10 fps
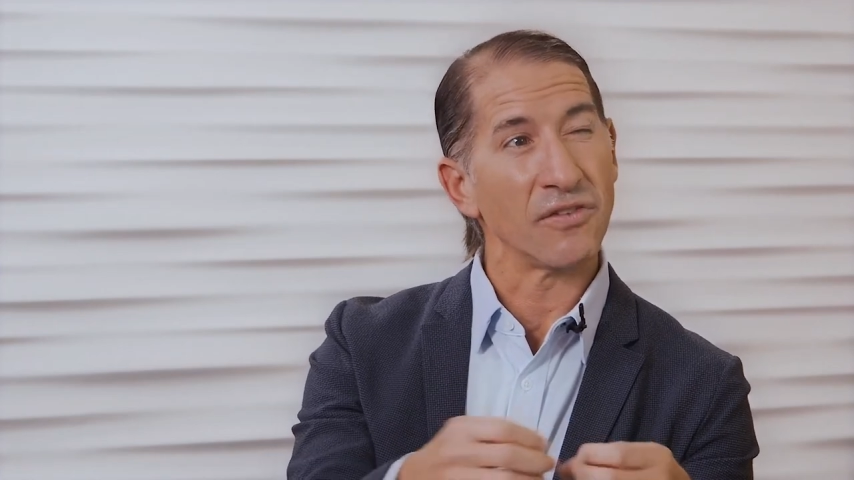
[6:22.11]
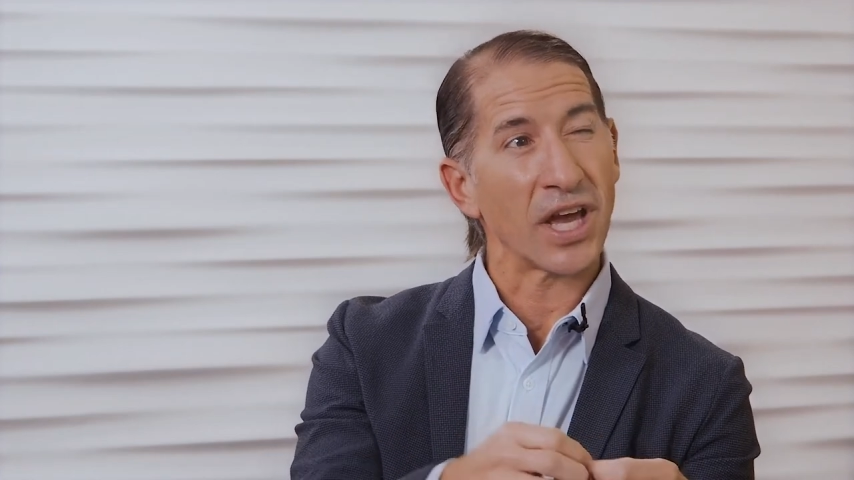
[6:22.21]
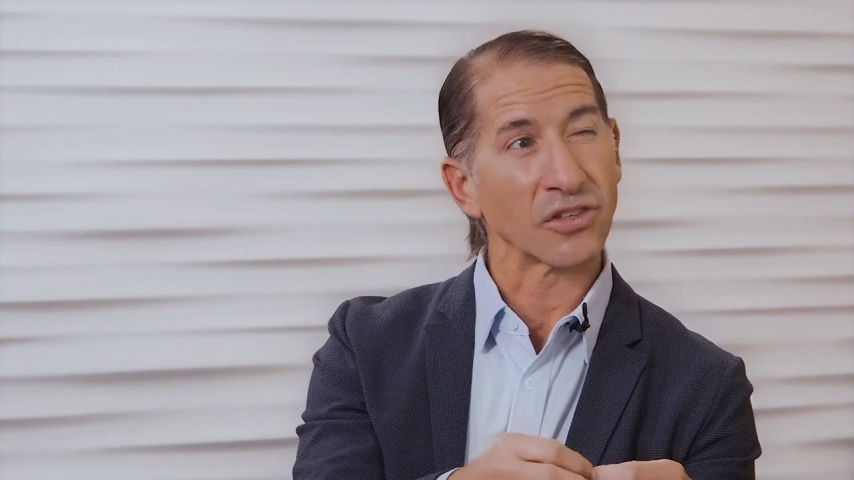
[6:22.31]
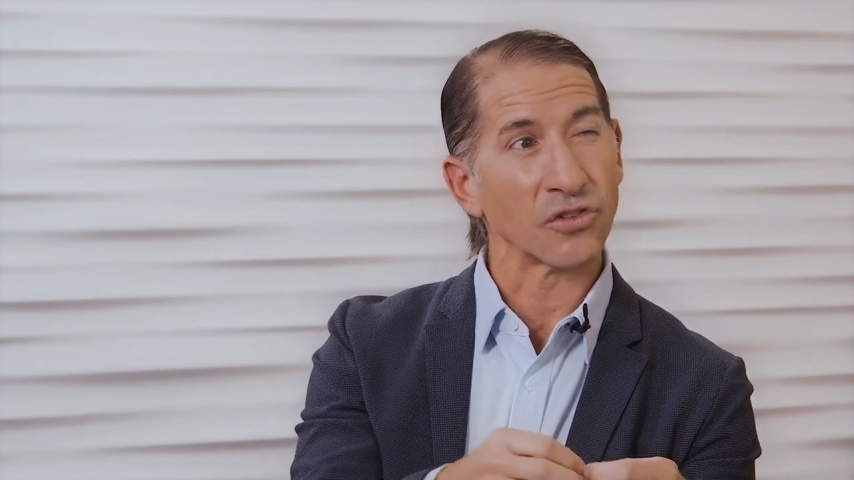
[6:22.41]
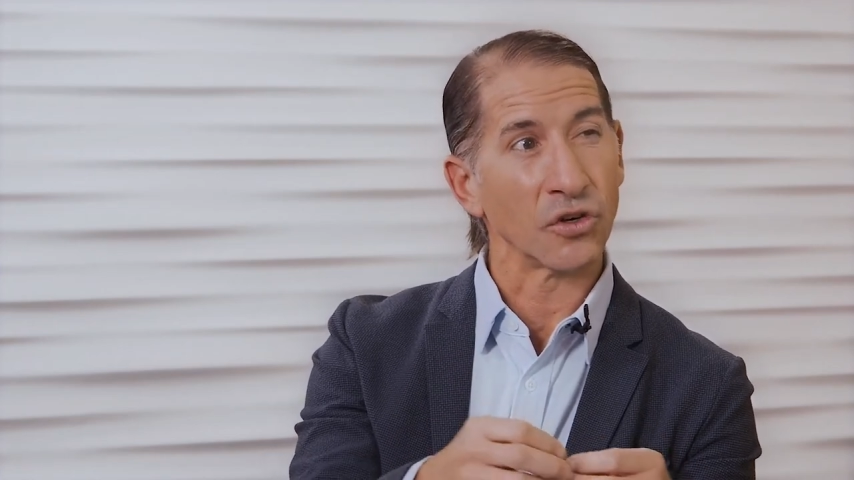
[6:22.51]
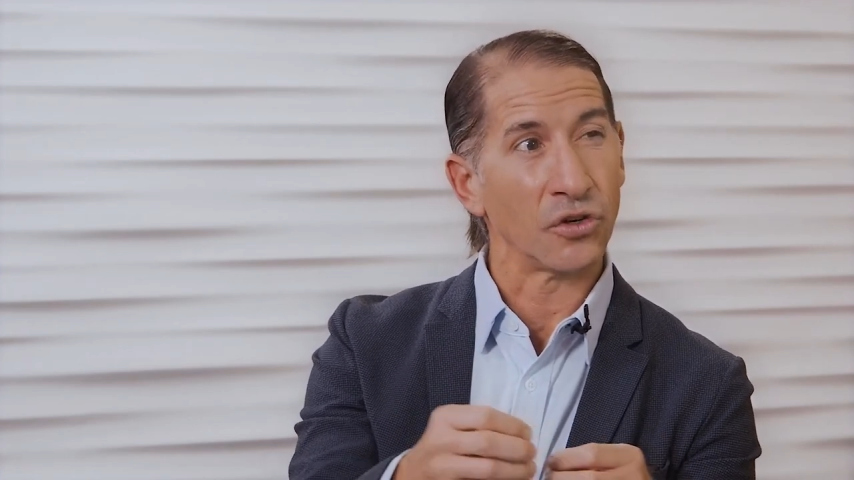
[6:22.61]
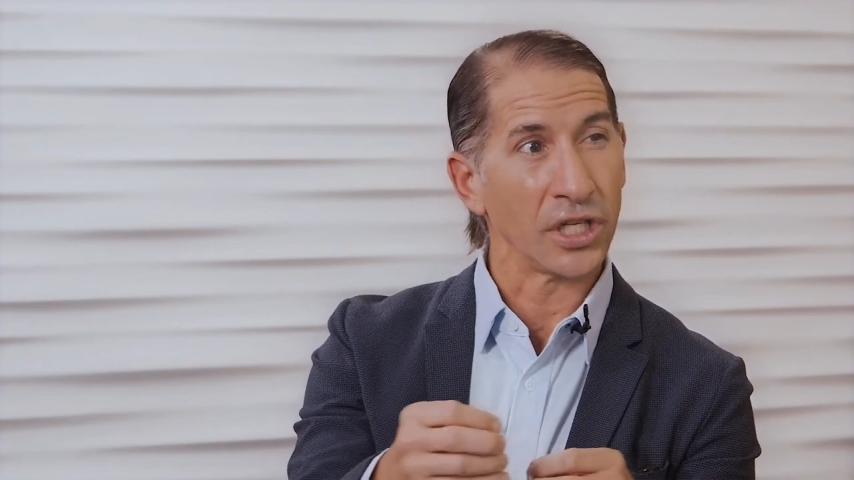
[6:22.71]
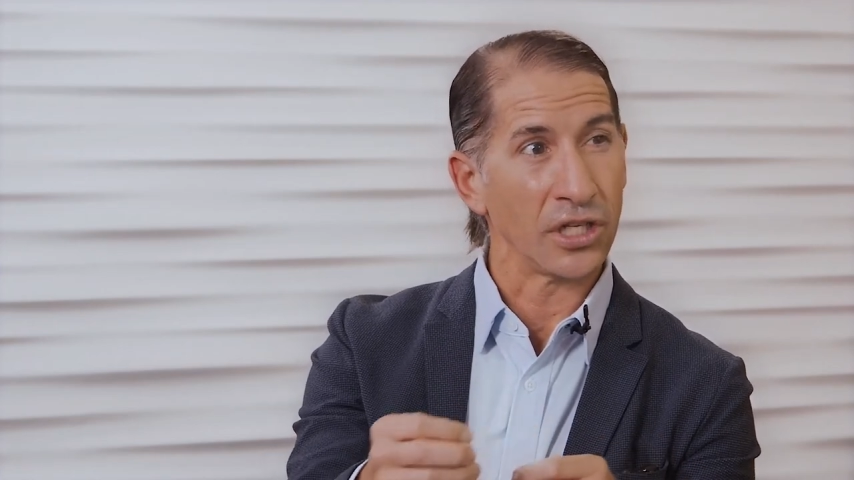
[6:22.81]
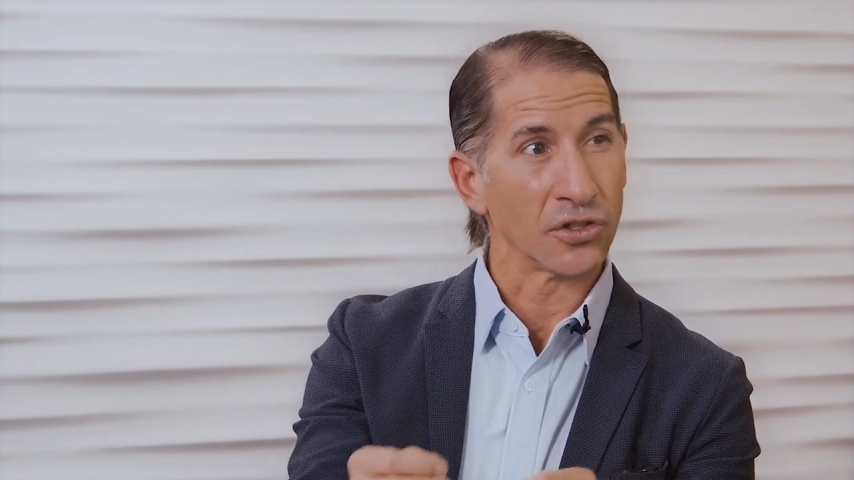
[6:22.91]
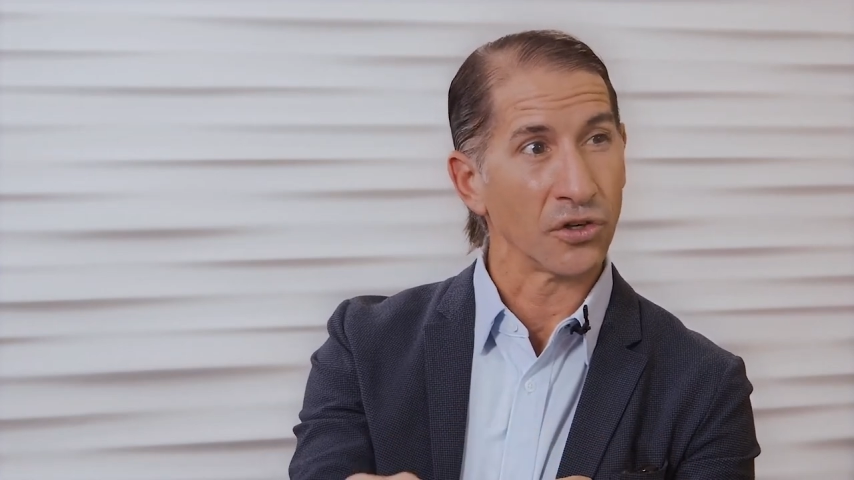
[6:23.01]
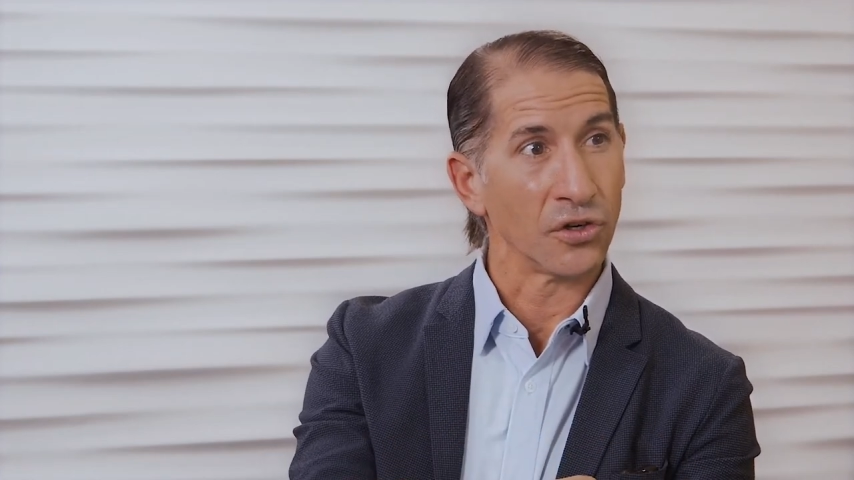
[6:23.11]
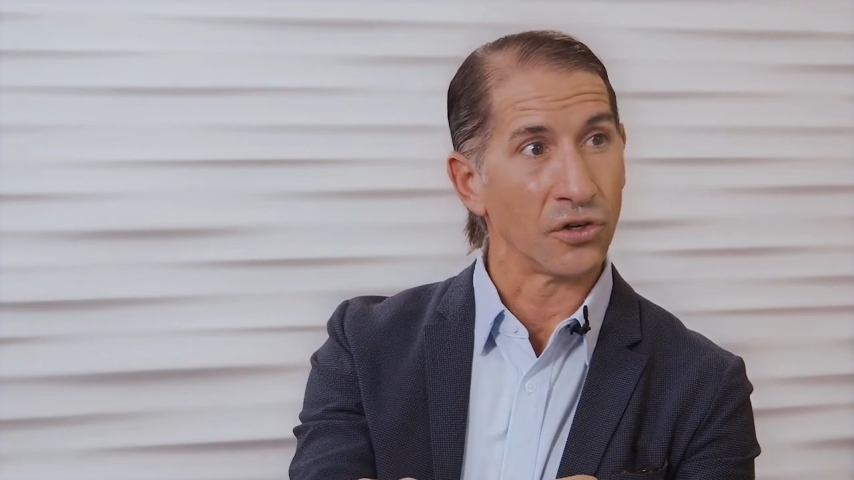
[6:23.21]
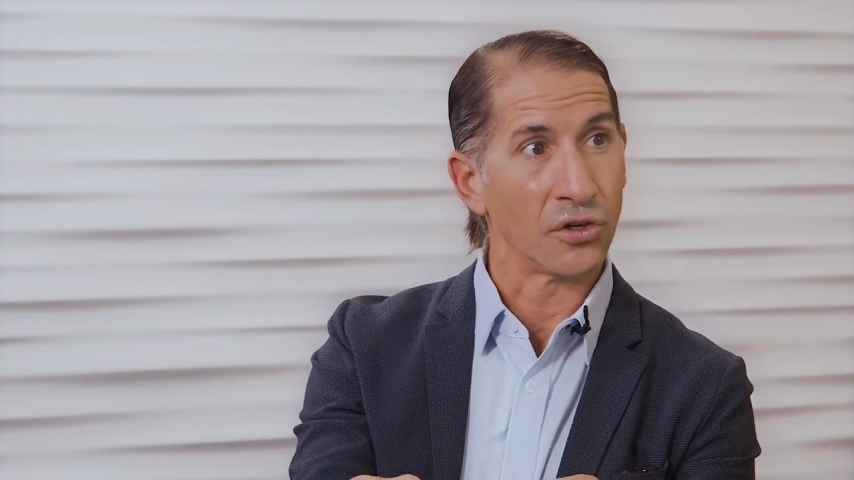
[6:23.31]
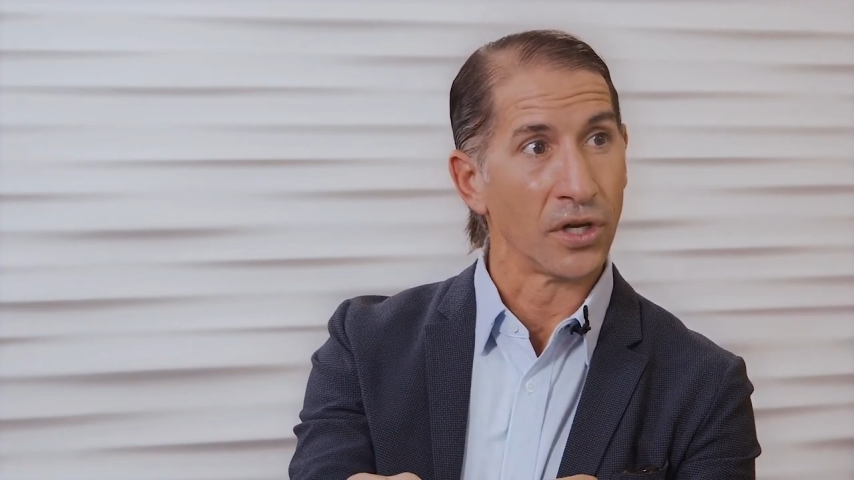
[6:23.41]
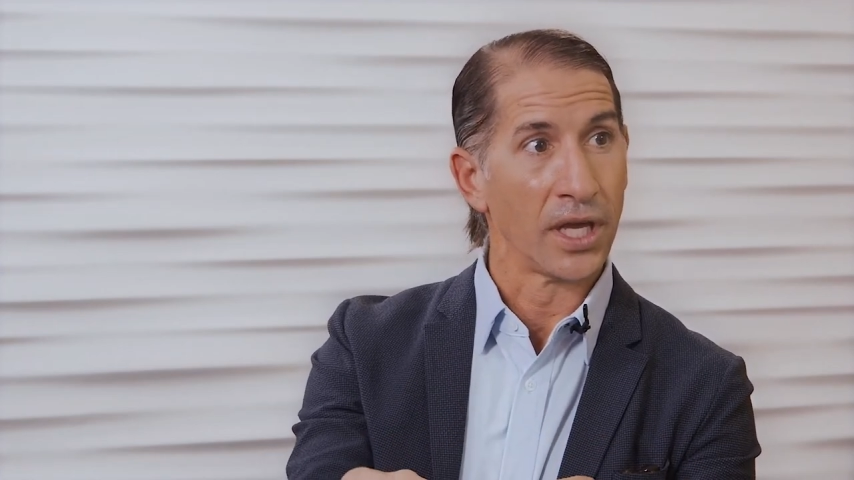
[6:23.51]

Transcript: of external and internal,